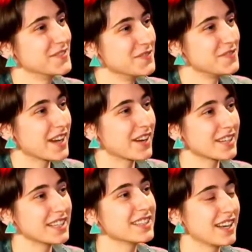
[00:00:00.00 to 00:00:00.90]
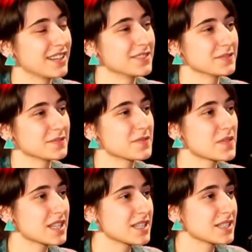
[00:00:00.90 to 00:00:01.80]
Very,
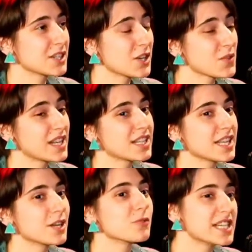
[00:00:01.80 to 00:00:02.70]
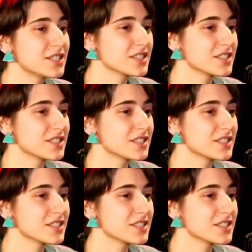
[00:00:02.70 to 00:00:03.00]
that it reaches